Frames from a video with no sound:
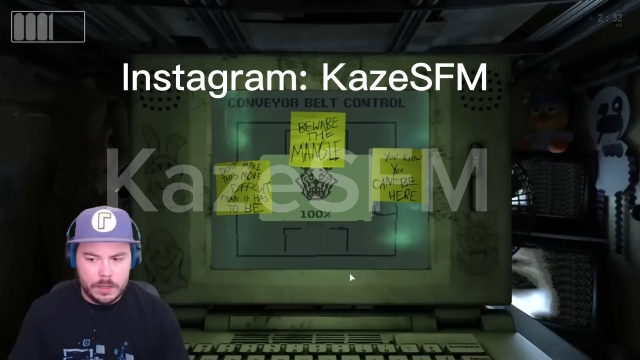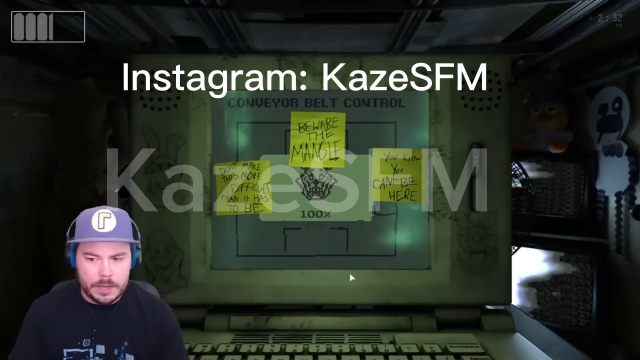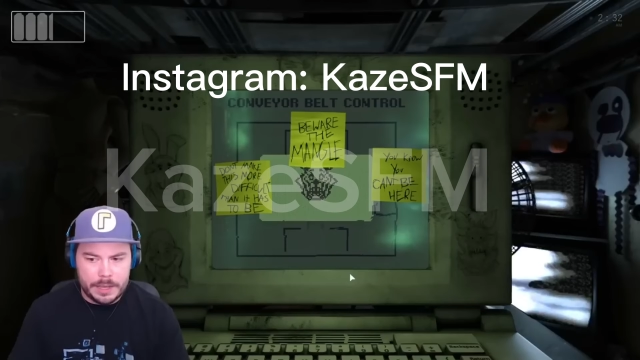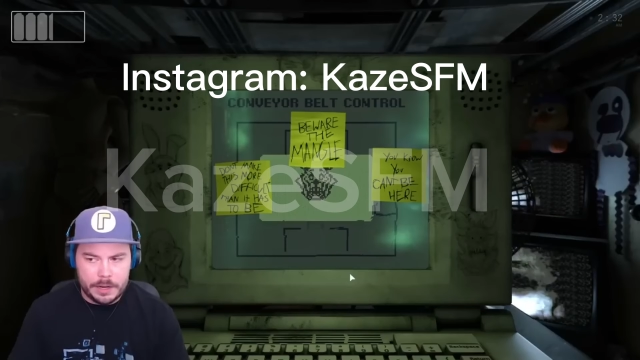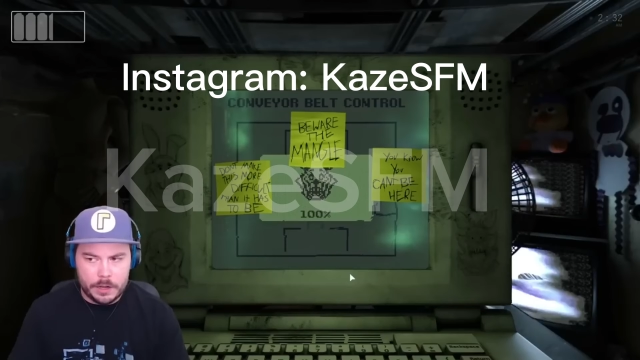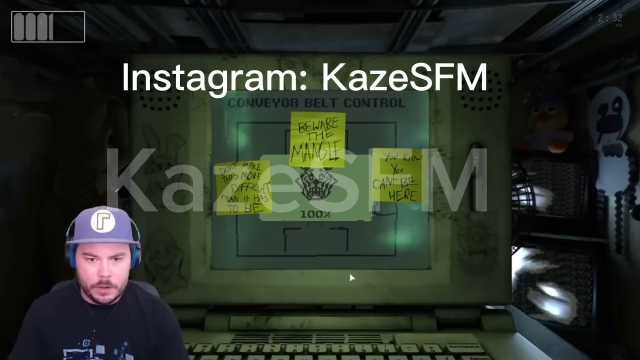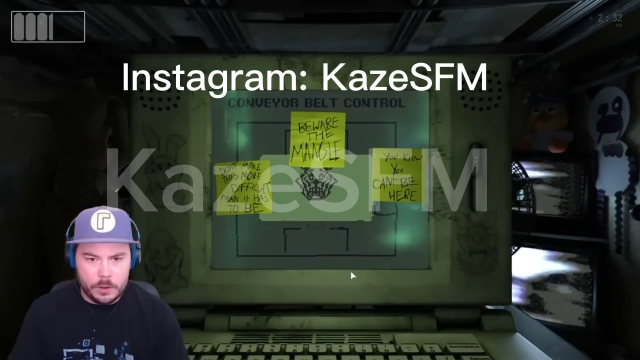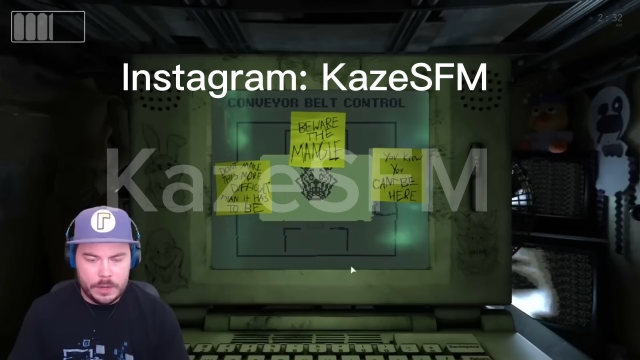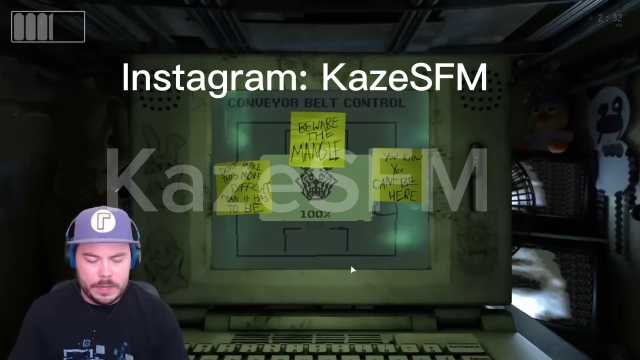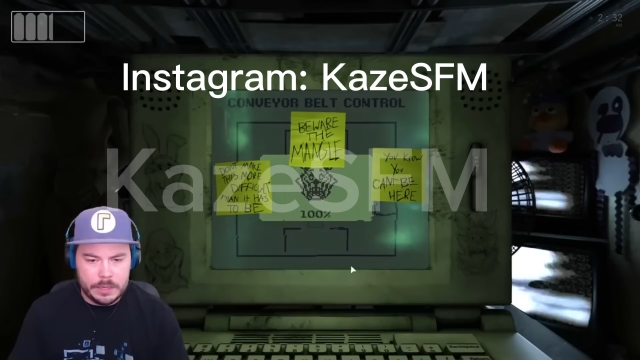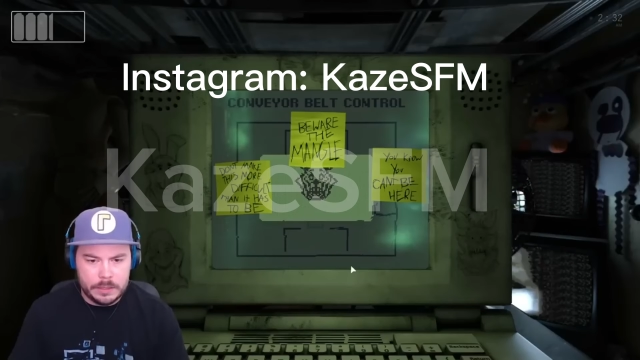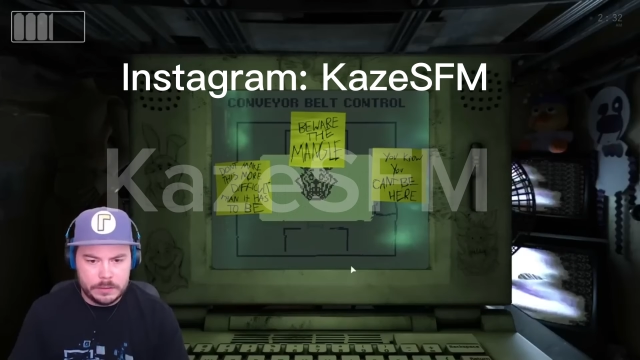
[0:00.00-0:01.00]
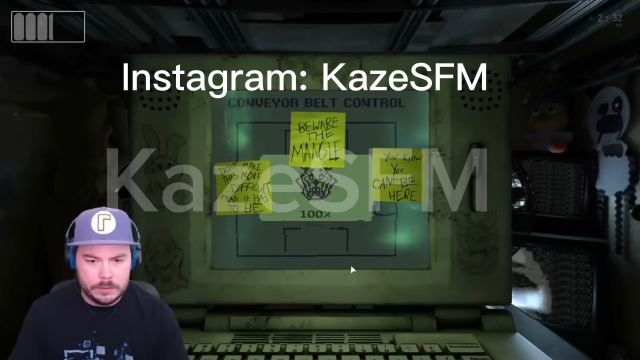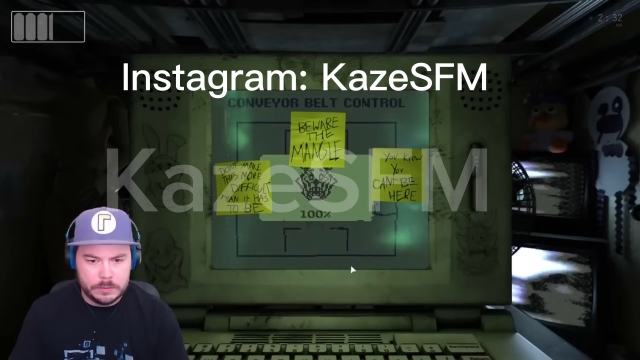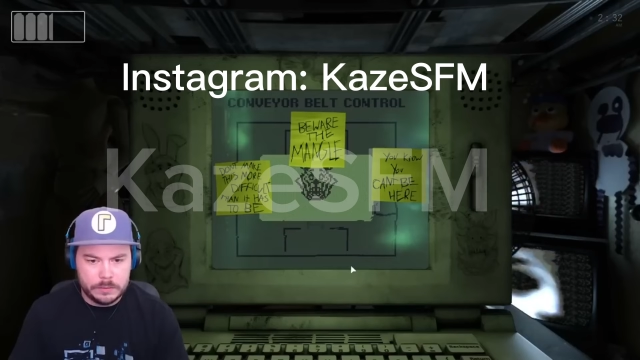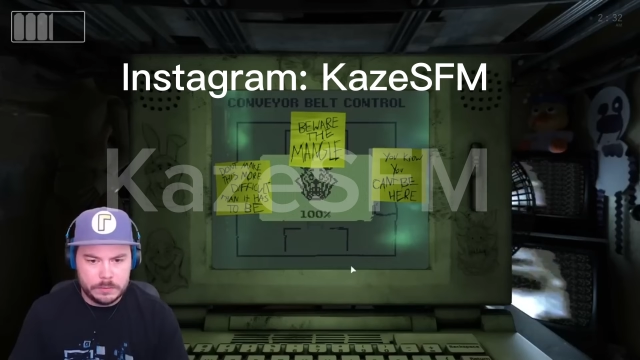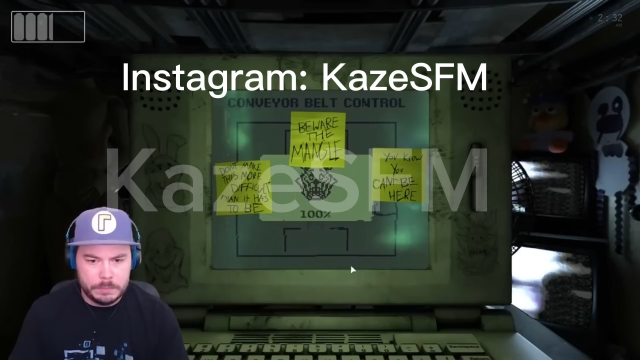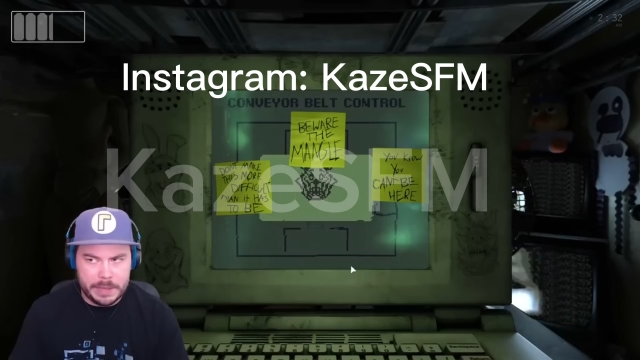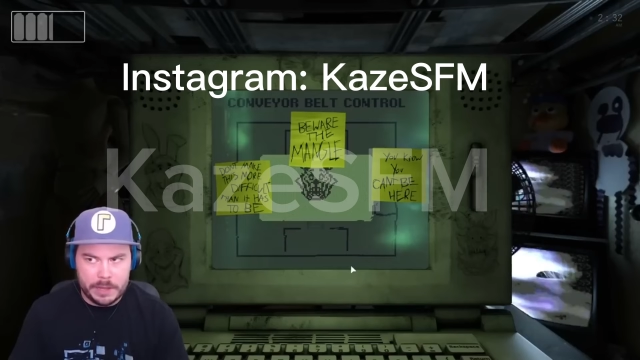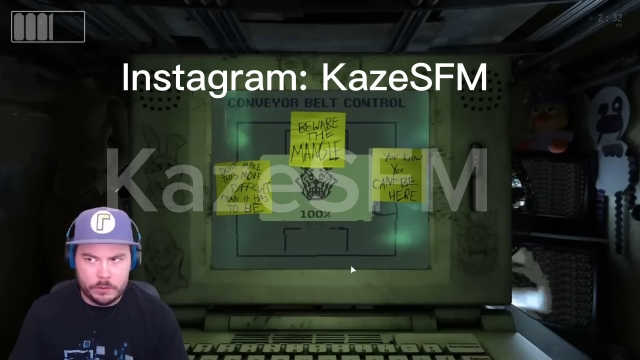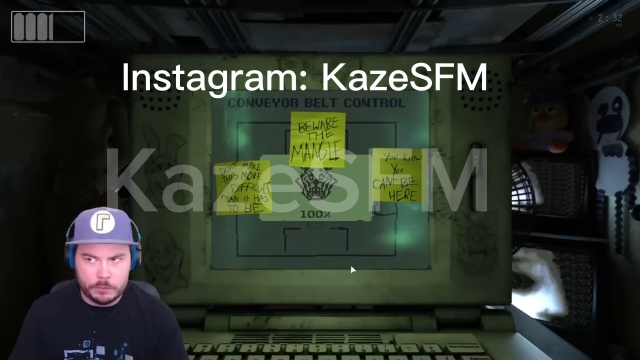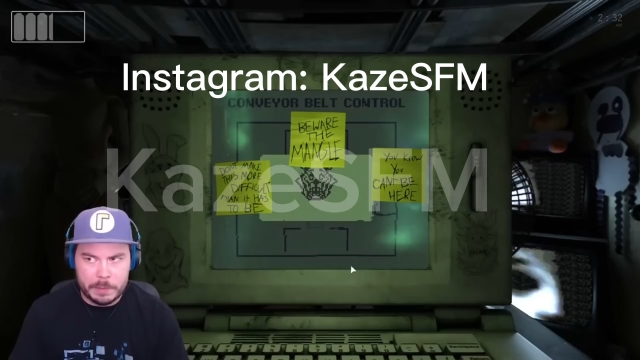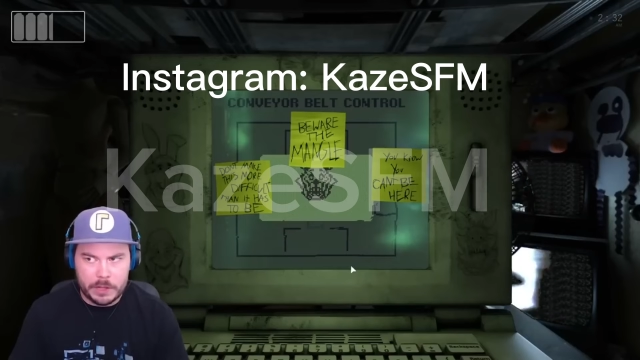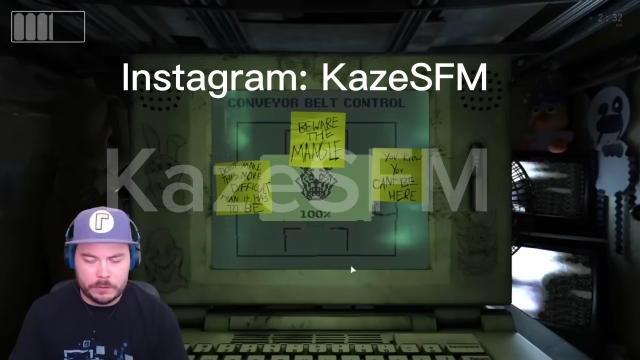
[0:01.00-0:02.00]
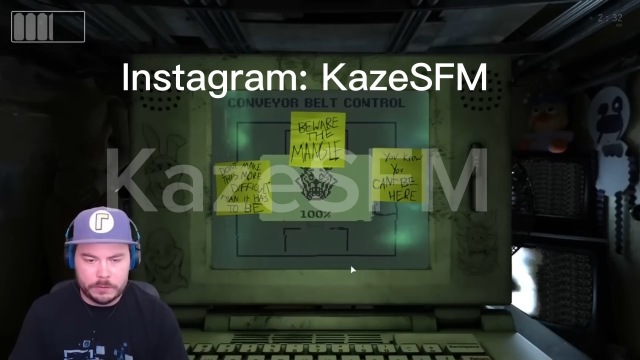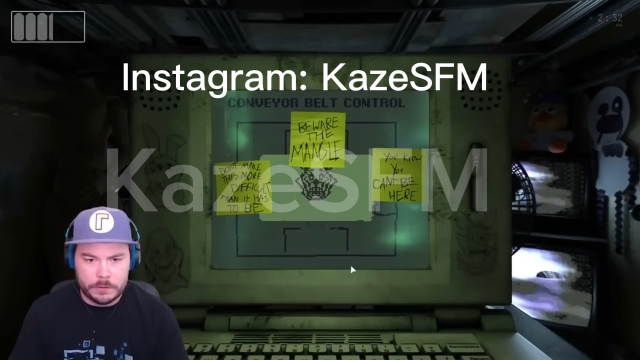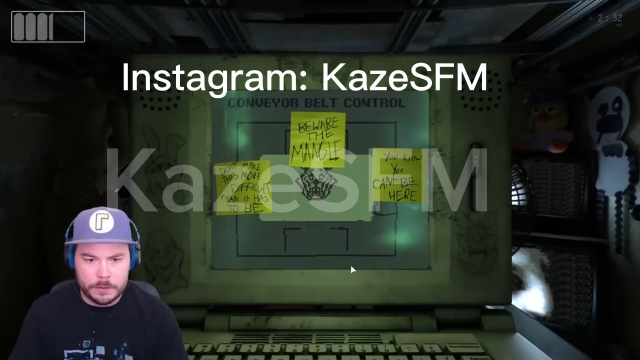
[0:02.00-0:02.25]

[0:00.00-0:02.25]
I know. Mangle's built.